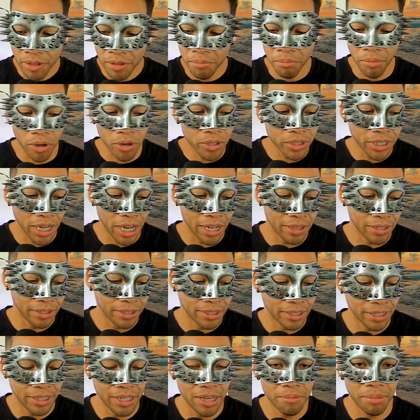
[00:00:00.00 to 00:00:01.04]

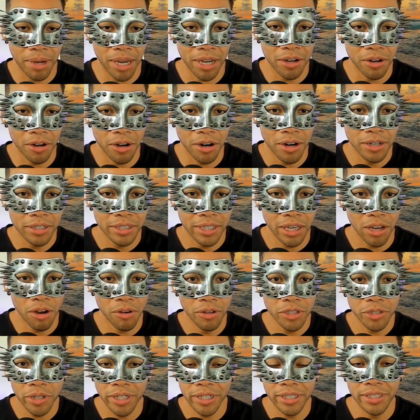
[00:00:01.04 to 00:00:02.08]
motorcyclists get hit by cars, they
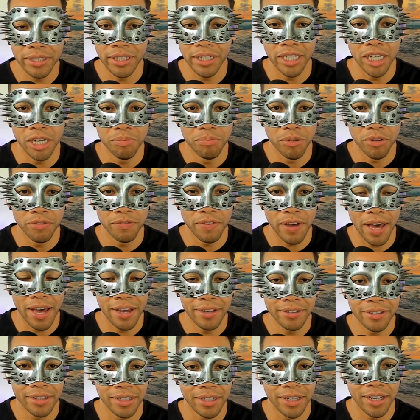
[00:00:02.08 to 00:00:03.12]
always try to stand up real
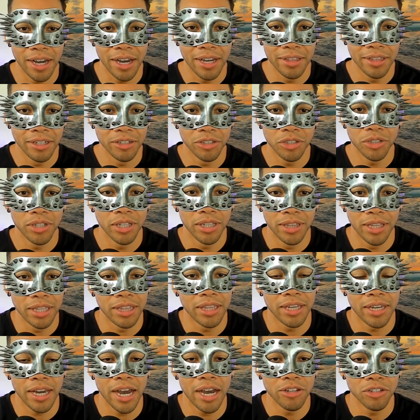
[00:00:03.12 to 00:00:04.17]
fast, and the
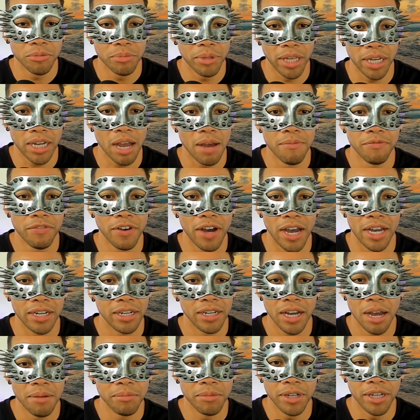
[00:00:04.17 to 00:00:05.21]
guys will be like, "I'm fine,
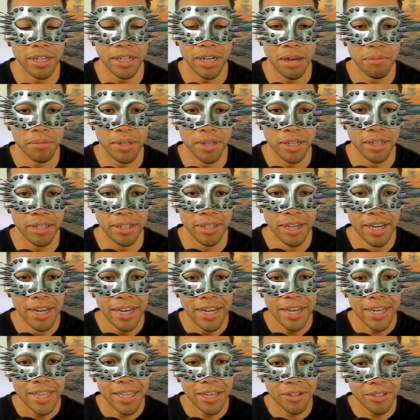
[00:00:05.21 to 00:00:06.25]
I'm good."
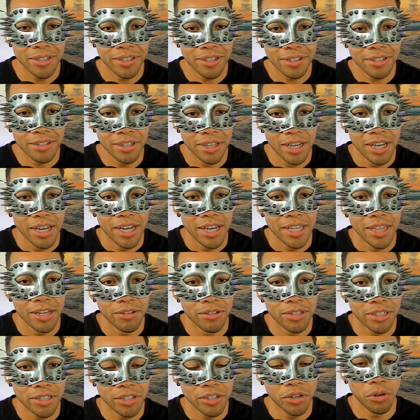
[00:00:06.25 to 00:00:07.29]
There's
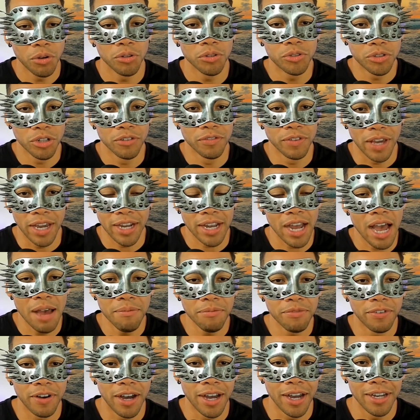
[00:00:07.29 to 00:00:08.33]
this culture of like, "I'm
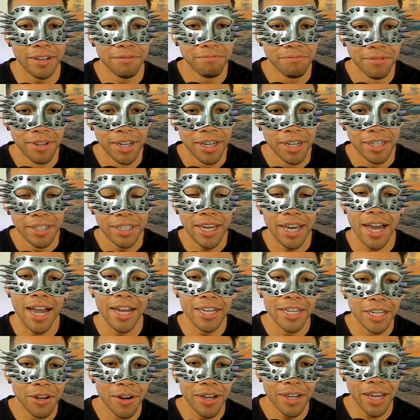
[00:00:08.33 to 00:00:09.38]
fine. Yeah,
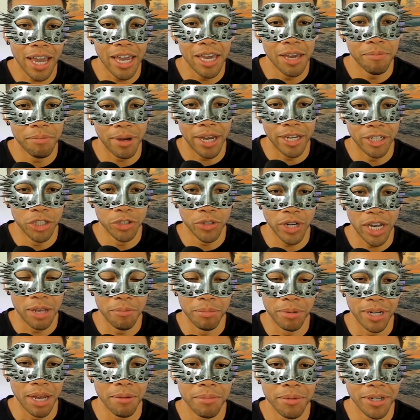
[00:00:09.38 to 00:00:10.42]
I know I got hit by a train,
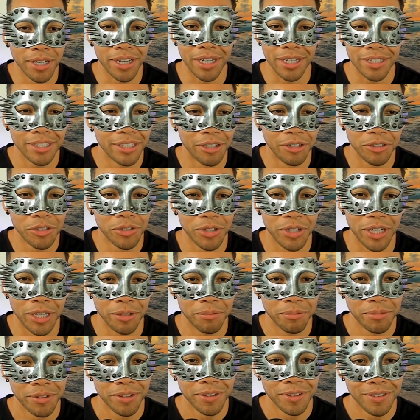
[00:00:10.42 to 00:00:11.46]
but I'm good. Don't trip."
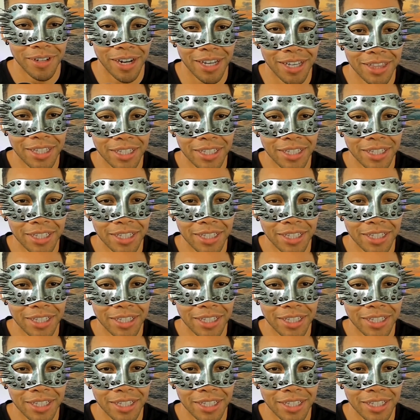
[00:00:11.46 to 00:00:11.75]
Right?